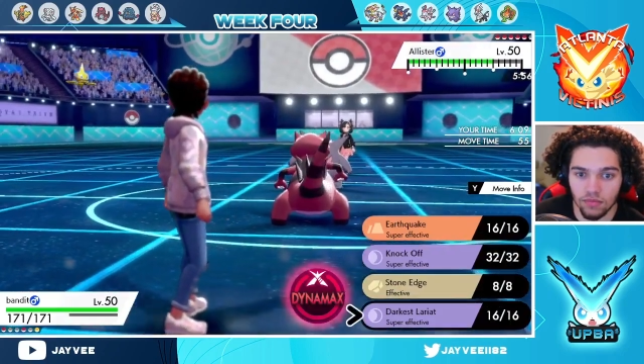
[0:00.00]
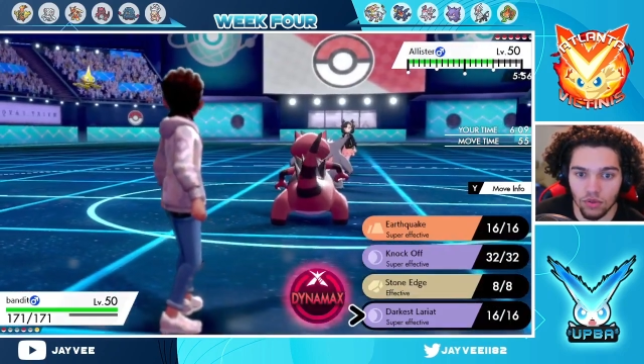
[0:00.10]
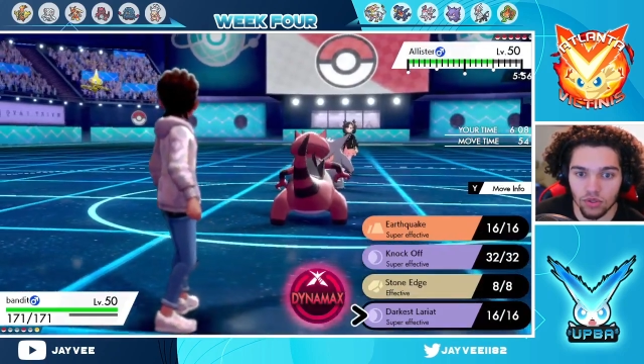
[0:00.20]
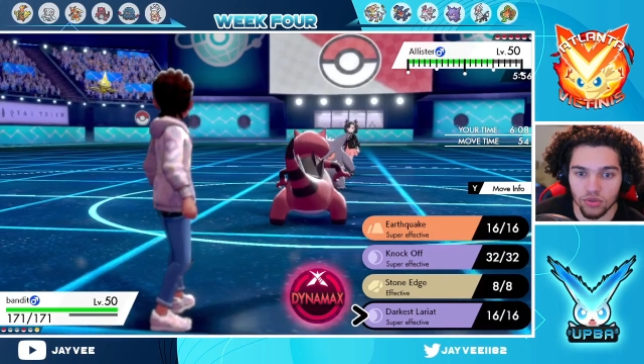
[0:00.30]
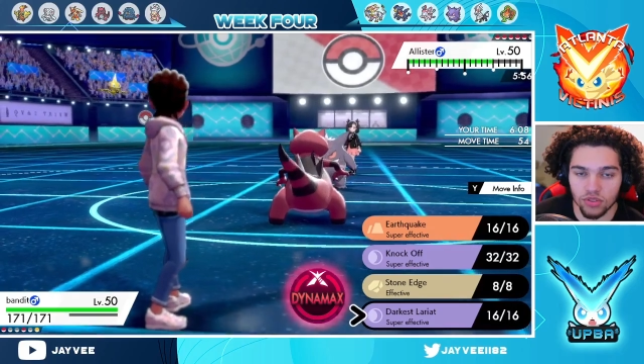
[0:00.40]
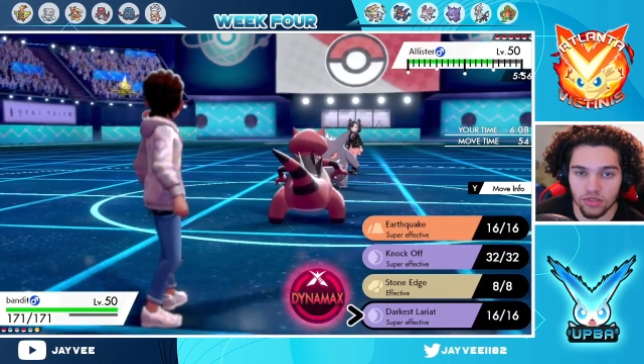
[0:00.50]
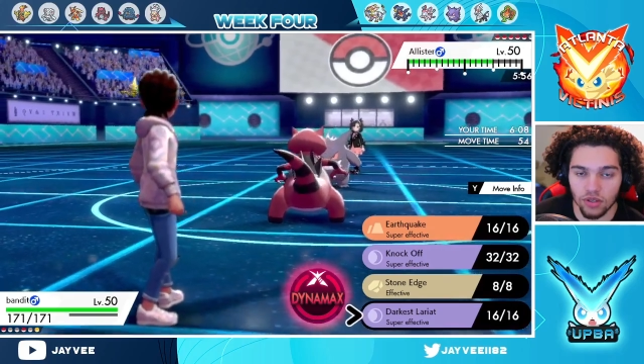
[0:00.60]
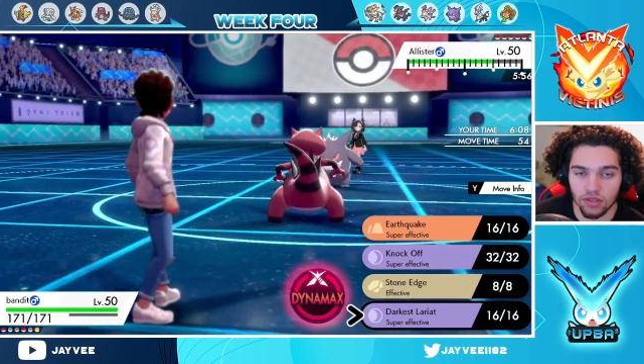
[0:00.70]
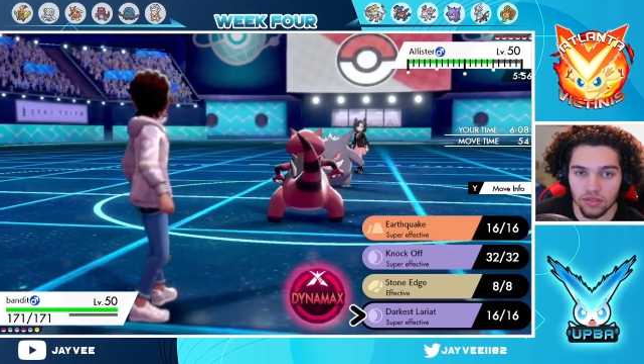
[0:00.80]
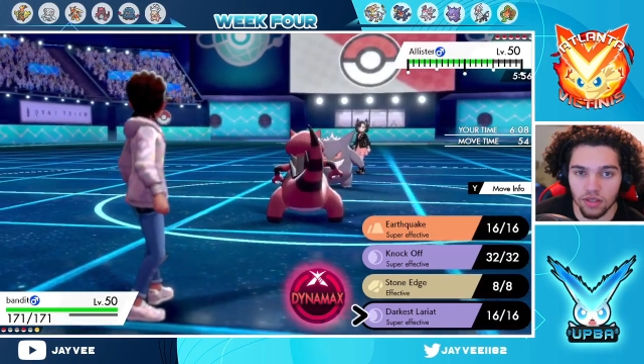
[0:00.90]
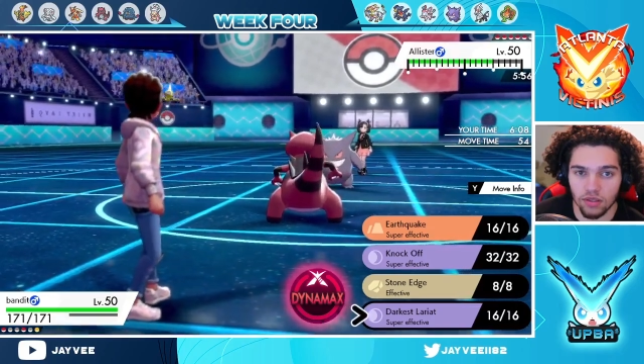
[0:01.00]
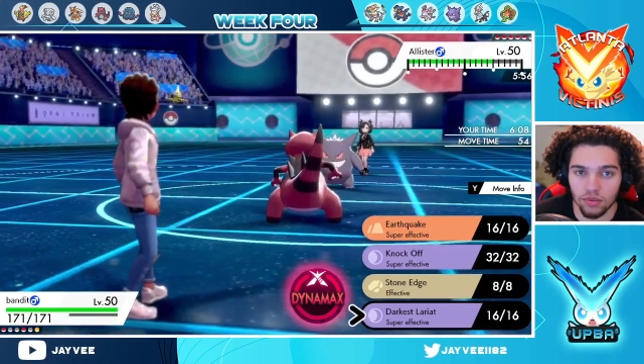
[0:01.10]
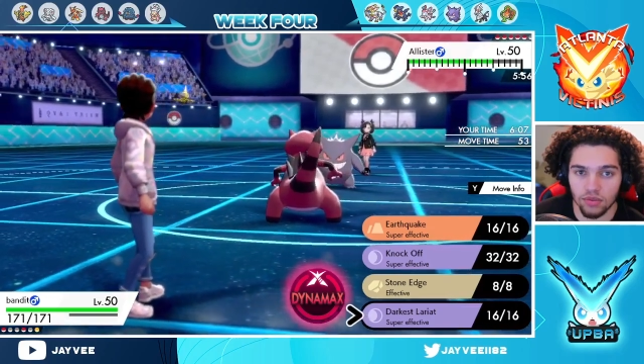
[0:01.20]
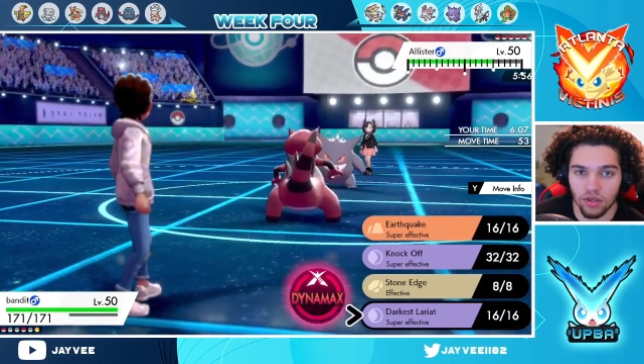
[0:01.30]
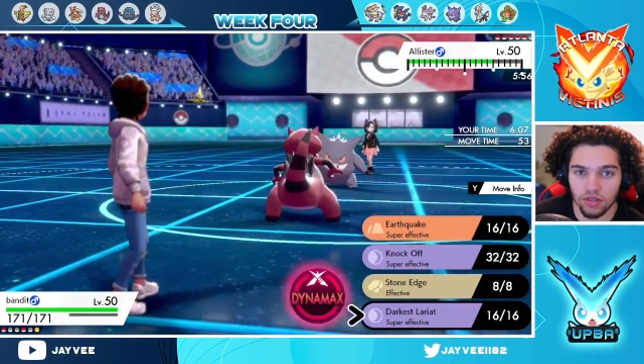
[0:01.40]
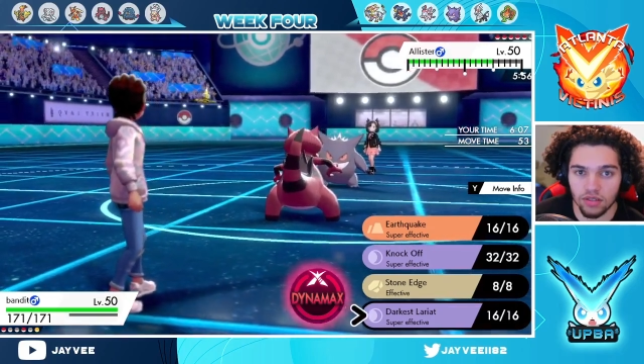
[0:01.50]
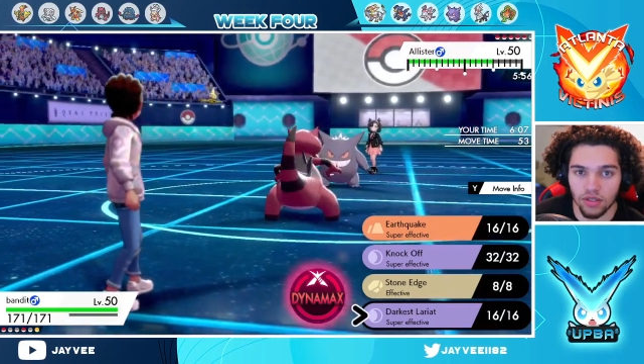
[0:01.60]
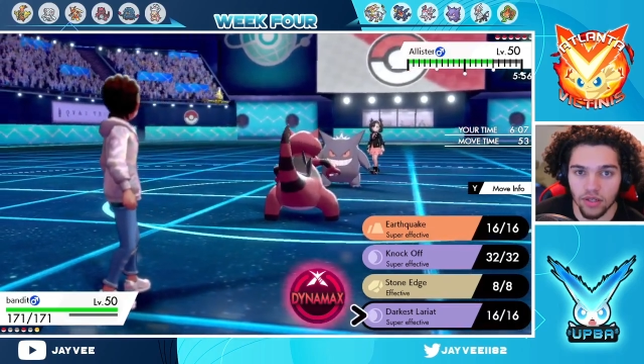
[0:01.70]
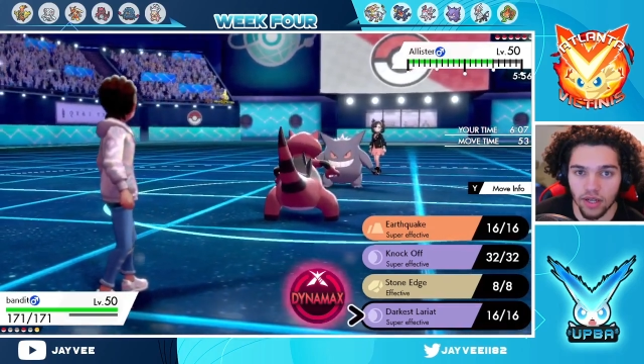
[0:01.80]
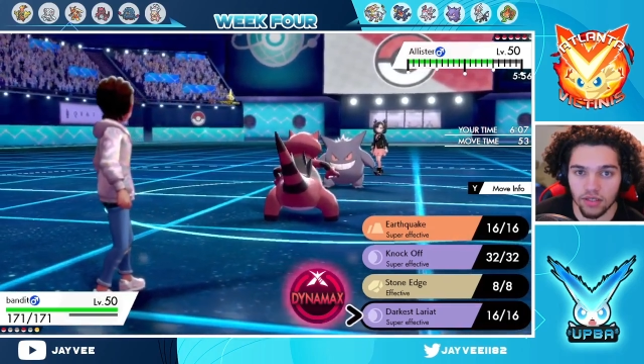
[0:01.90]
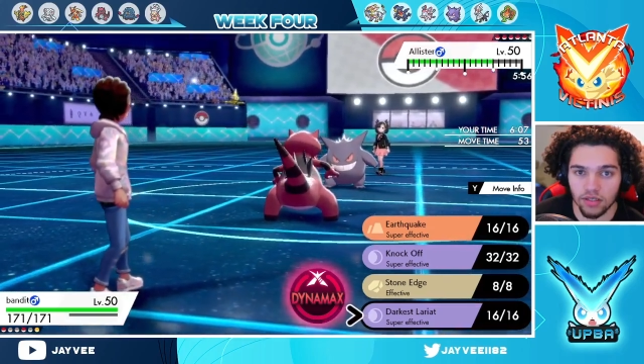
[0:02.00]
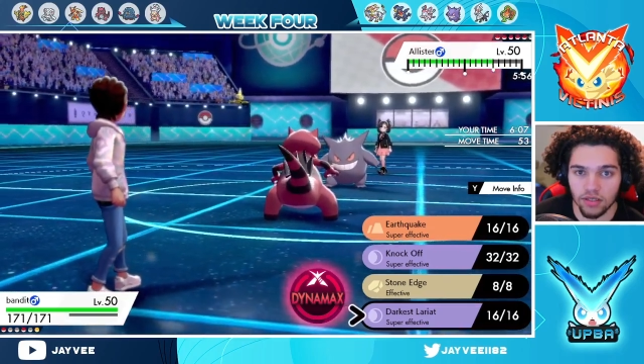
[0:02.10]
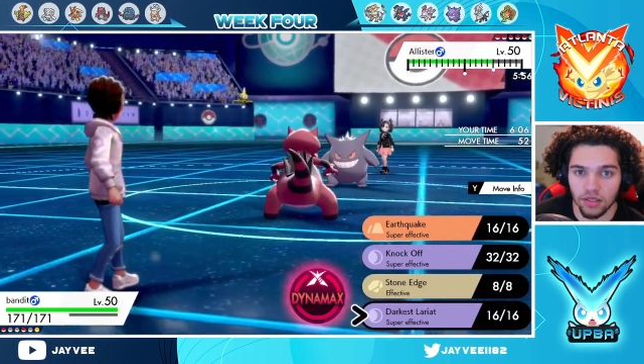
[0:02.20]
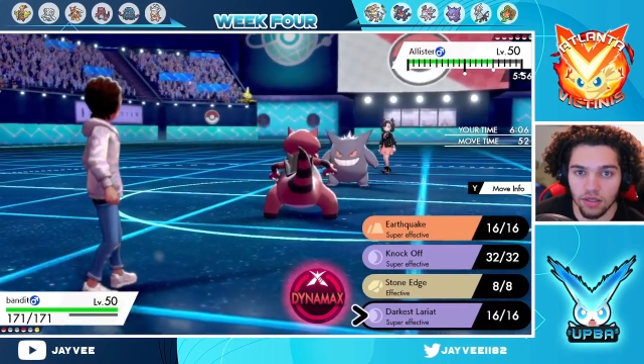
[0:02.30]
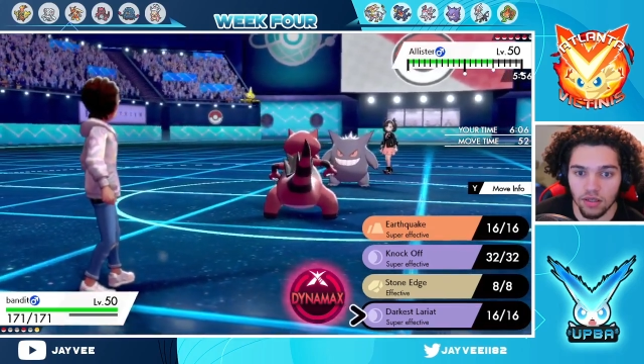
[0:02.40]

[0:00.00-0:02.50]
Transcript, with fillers: Or do we just Darkest... I think we Darkest Lariat actually.